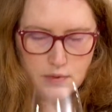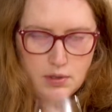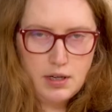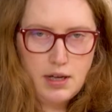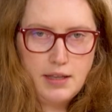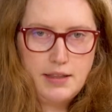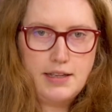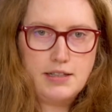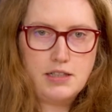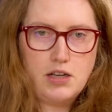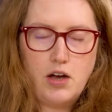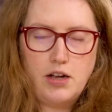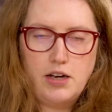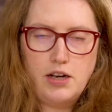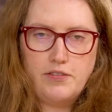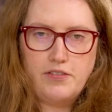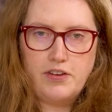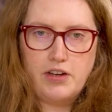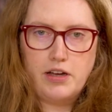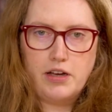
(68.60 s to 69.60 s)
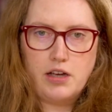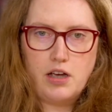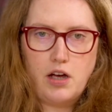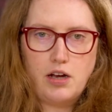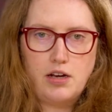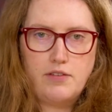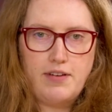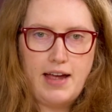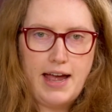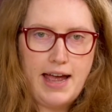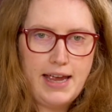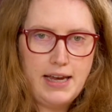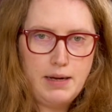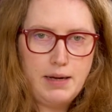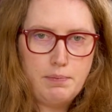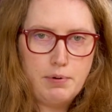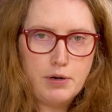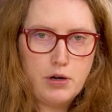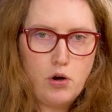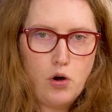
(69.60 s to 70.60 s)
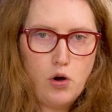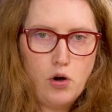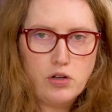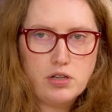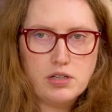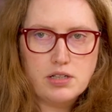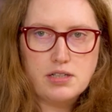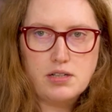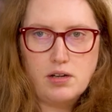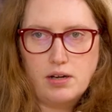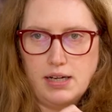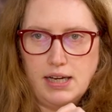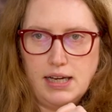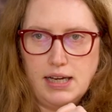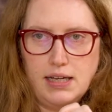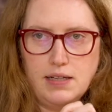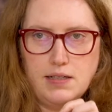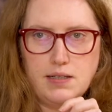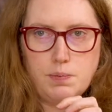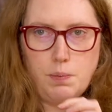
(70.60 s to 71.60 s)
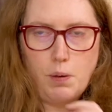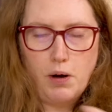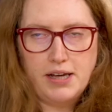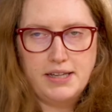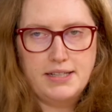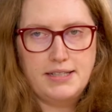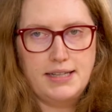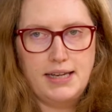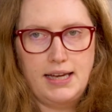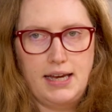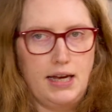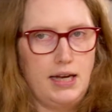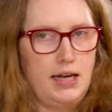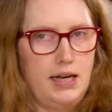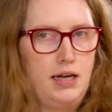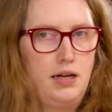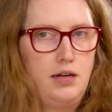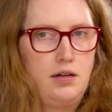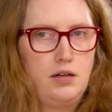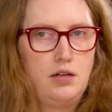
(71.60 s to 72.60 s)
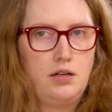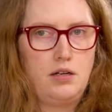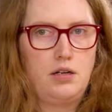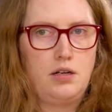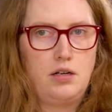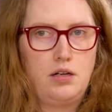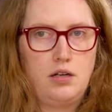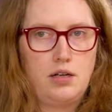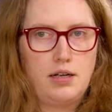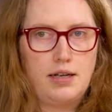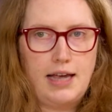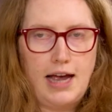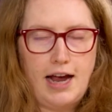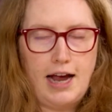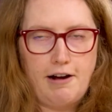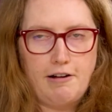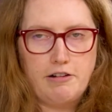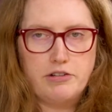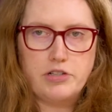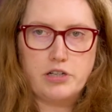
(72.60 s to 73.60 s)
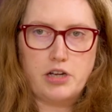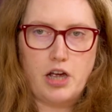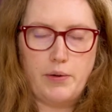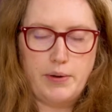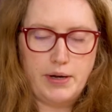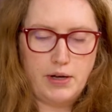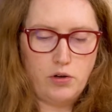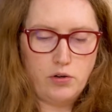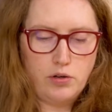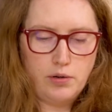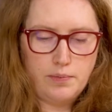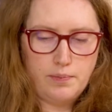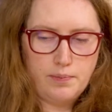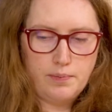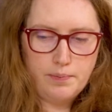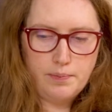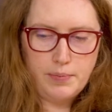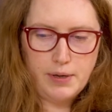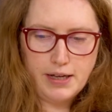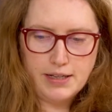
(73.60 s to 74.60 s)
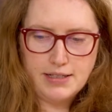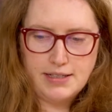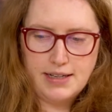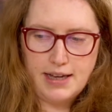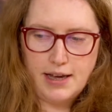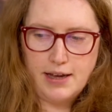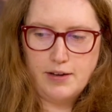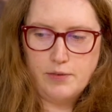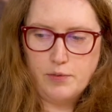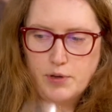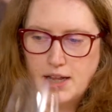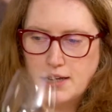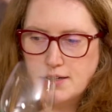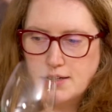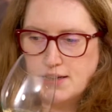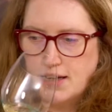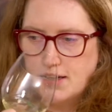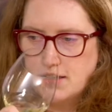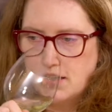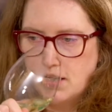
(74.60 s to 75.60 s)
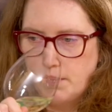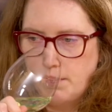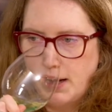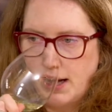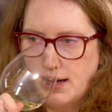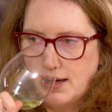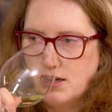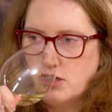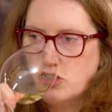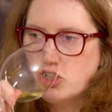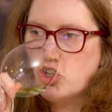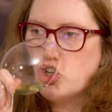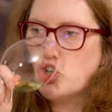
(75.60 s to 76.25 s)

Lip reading: And there's kind of apricot, slightly spicy character going on. But I'd say let's get to the palate.